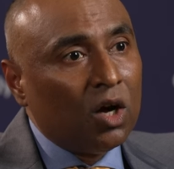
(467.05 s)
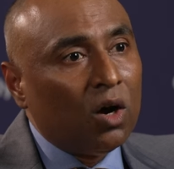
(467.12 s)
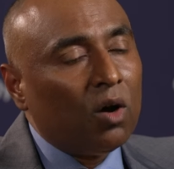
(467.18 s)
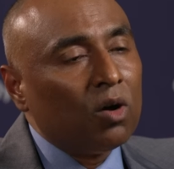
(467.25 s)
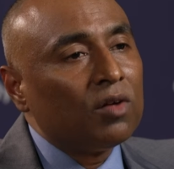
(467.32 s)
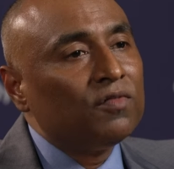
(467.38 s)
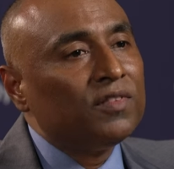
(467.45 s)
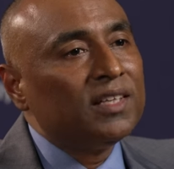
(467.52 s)

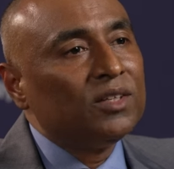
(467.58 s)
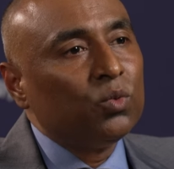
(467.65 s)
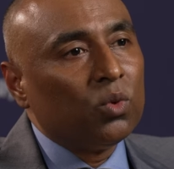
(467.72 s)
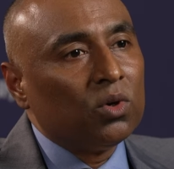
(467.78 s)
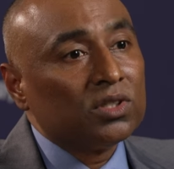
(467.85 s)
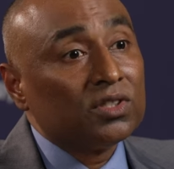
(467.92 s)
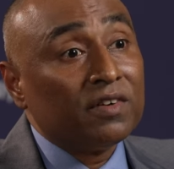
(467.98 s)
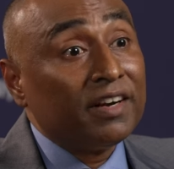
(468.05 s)
all of that
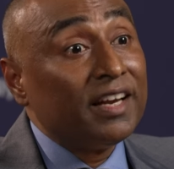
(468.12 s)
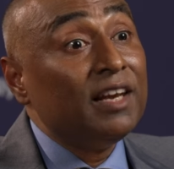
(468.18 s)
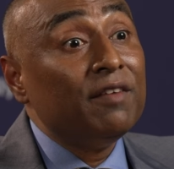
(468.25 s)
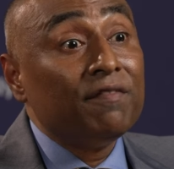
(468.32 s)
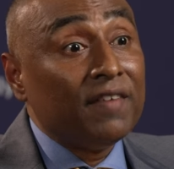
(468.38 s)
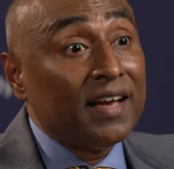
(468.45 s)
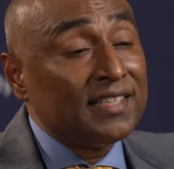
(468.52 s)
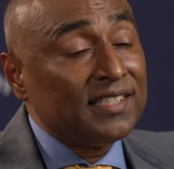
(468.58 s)
was really
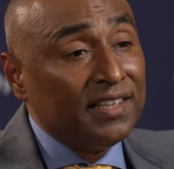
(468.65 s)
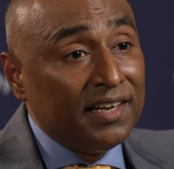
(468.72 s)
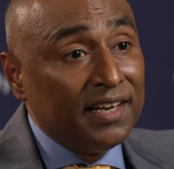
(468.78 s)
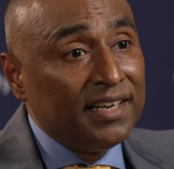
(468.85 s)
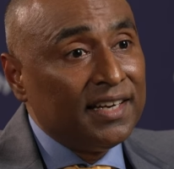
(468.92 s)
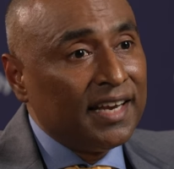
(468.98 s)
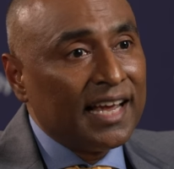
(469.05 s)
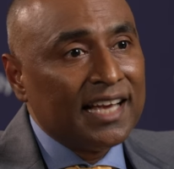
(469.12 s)

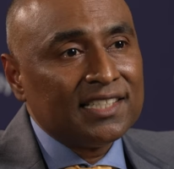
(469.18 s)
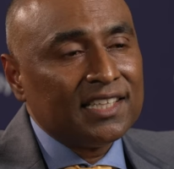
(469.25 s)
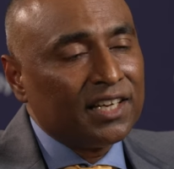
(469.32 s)
fascinating as